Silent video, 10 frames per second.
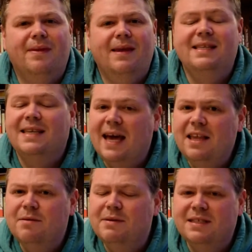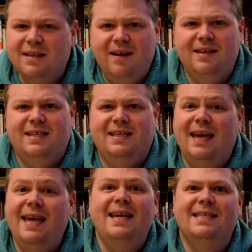His kingdom has started.
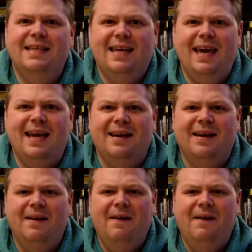He is the king.